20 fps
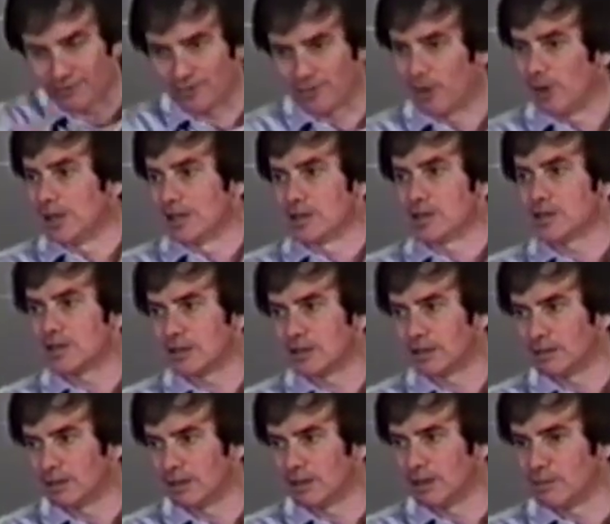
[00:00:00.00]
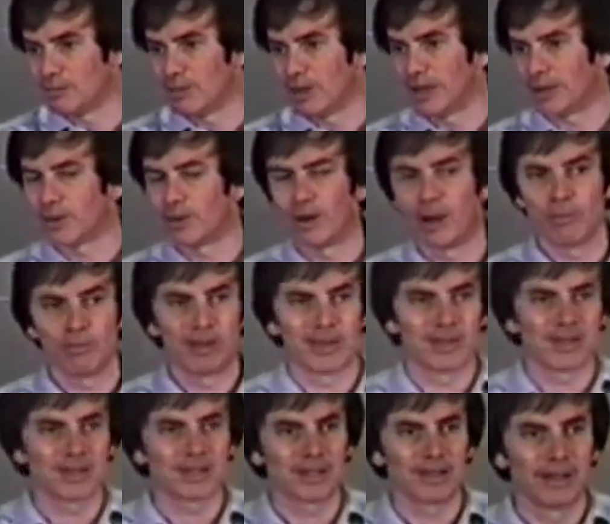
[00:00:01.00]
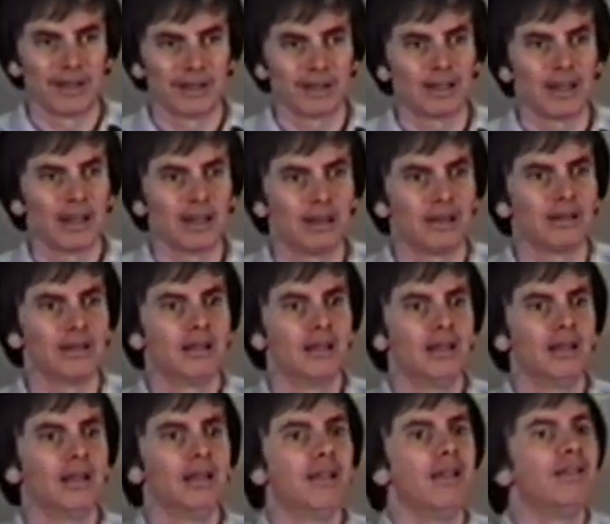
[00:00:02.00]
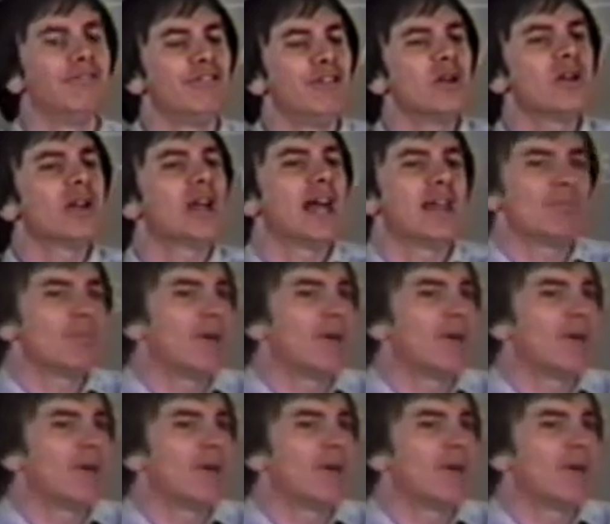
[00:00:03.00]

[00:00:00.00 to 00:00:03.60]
French in my grandmother's side, and if you cut